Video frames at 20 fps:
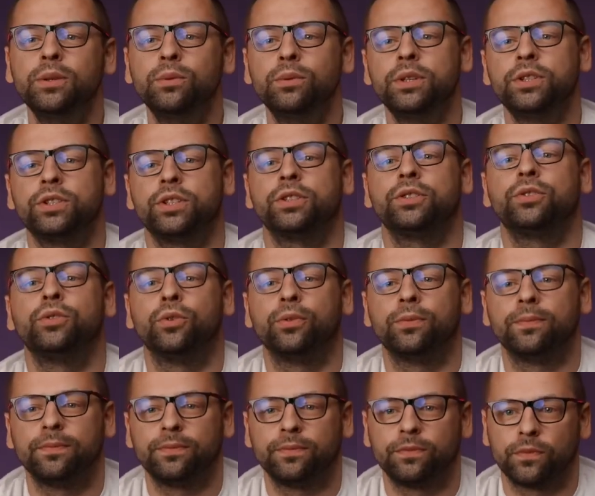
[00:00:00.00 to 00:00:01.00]
we just do?
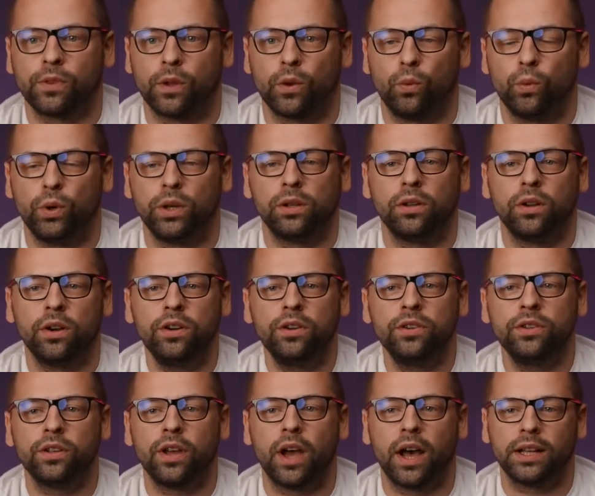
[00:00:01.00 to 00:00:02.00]
We
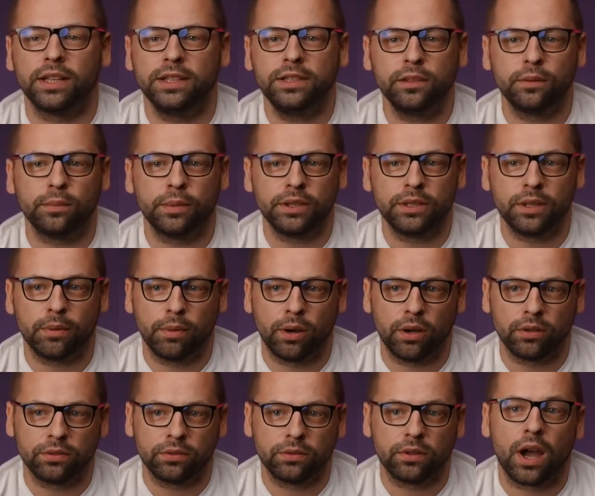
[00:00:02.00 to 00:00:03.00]
learned a little bit
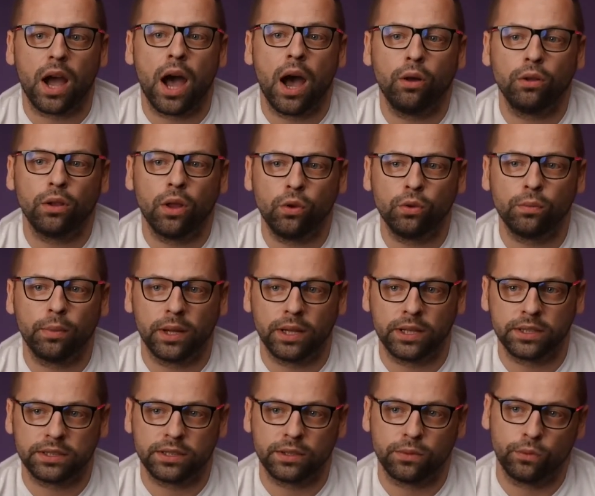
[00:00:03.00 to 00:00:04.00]
about how load
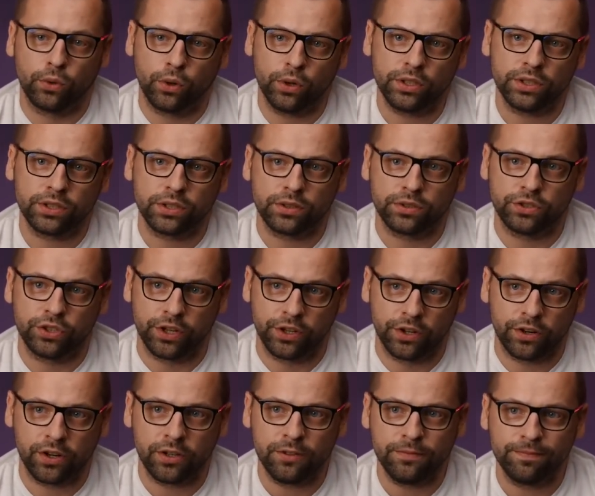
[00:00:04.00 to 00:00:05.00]
balancing works in
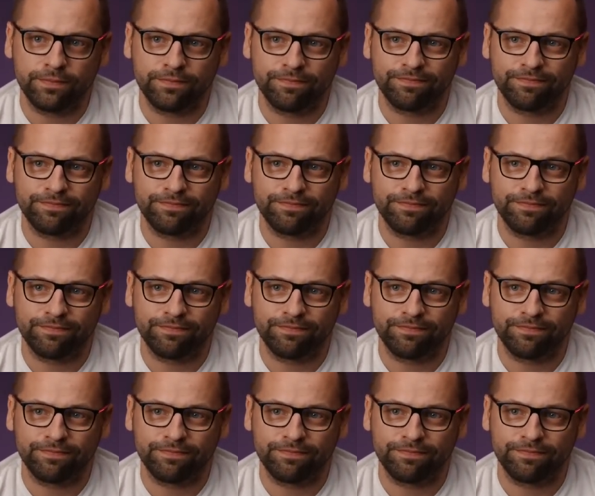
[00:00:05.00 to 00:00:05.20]
general.